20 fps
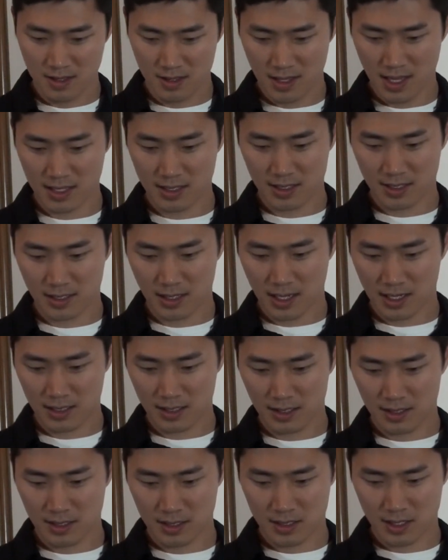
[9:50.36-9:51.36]
that's kind
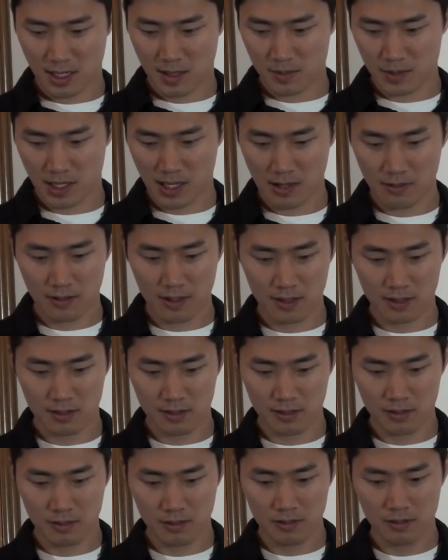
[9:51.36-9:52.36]
of the steps I went
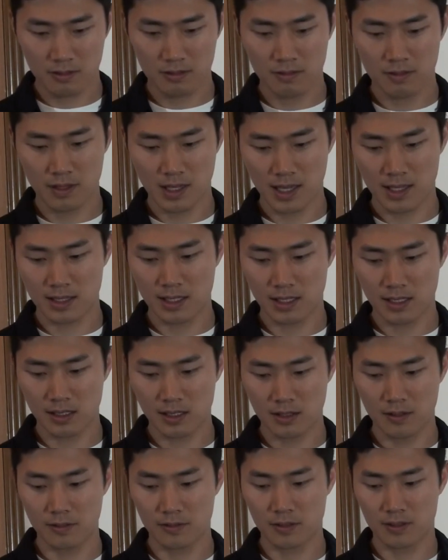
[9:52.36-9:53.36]
through. I
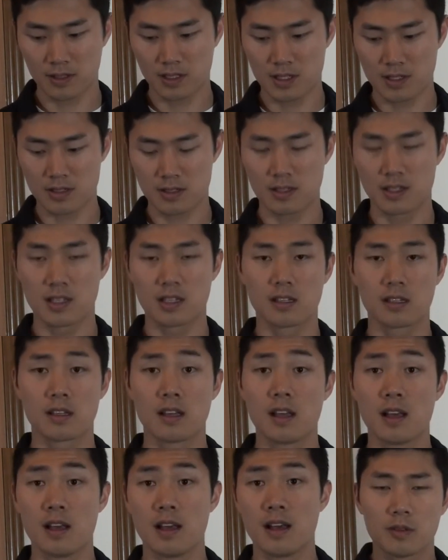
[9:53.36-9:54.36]
thank you for listening.
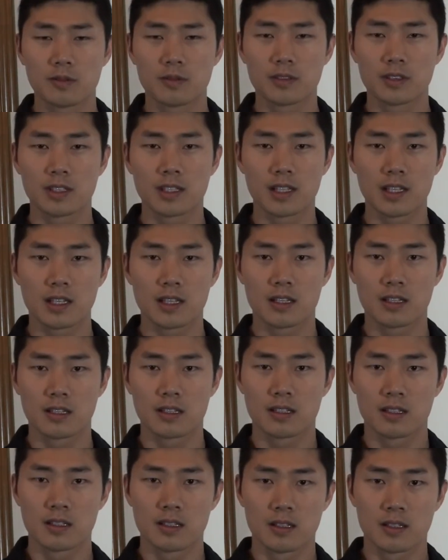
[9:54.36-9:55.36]
Hopefully
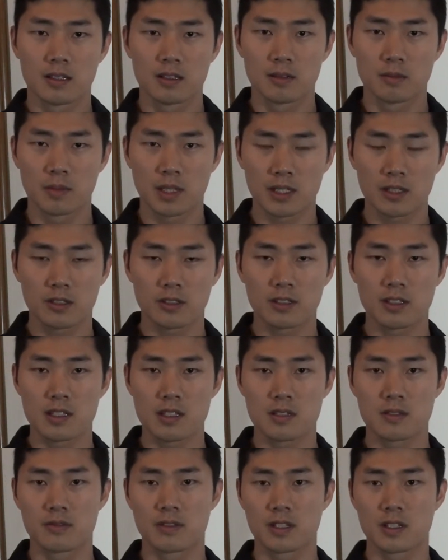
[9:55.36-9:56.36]
my goal of
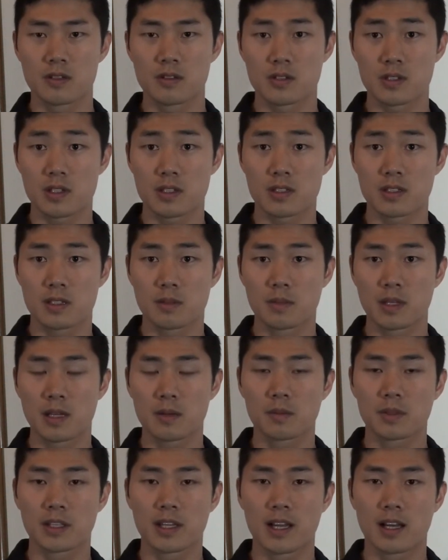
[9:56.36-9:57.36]
this video is just to be
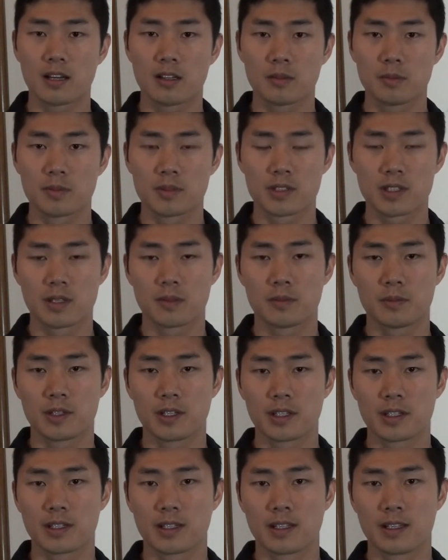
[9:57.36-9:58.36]
able to help
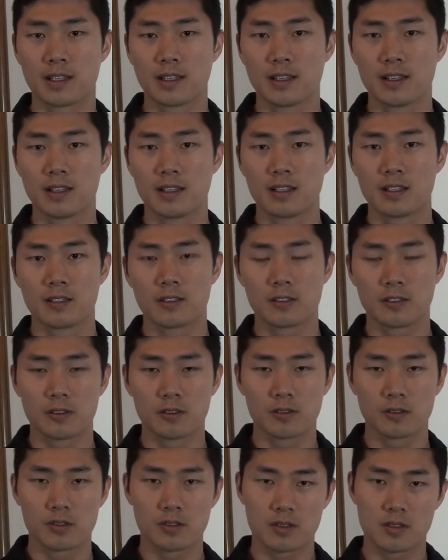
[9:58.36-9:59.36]
someone
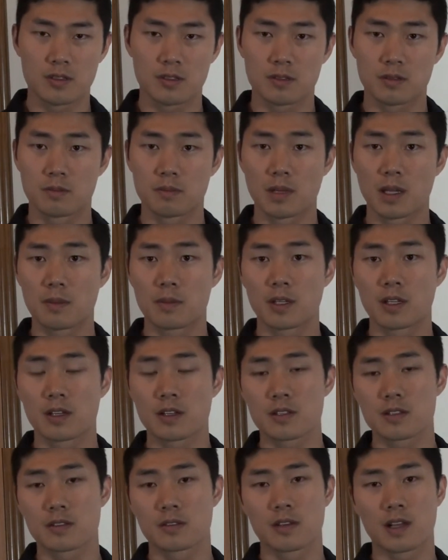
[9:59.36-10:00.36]
who's maybe
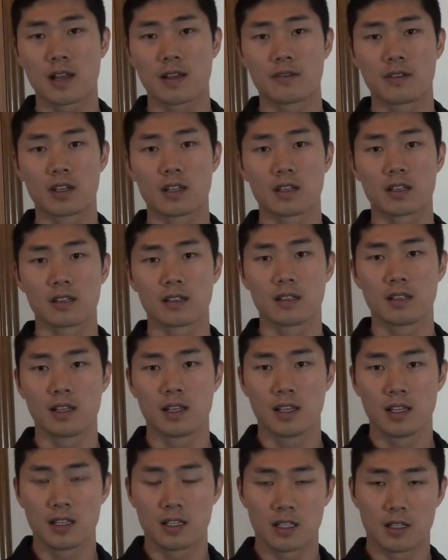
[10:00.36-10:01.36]
also having
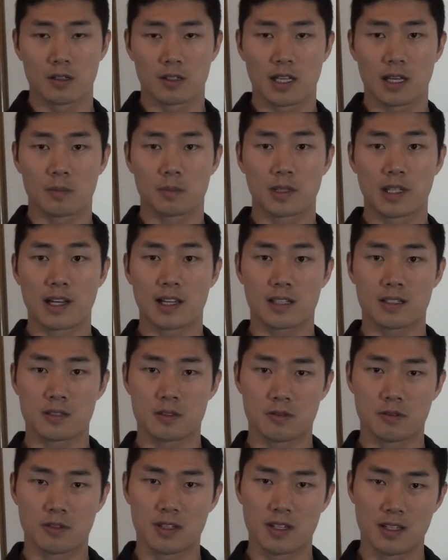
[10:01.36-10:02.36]
that black
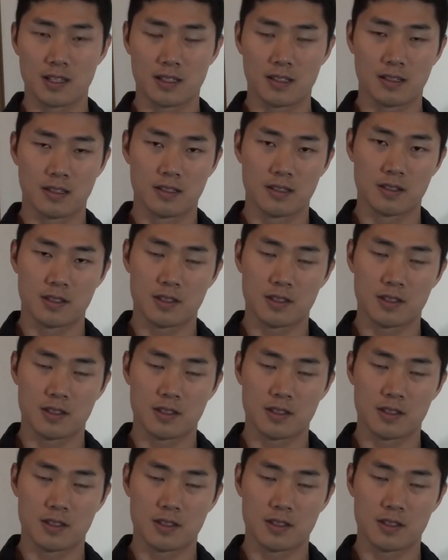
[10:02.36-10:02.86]
screen